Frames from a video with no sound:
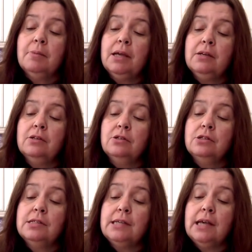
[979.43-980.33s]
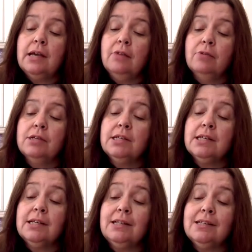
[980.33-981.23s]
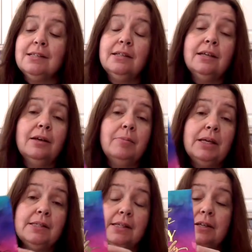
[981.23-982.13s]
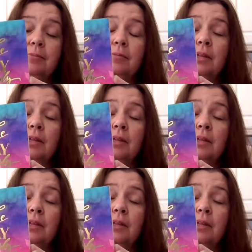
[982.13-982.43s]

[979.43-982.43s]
"Make today ridiculously amazing."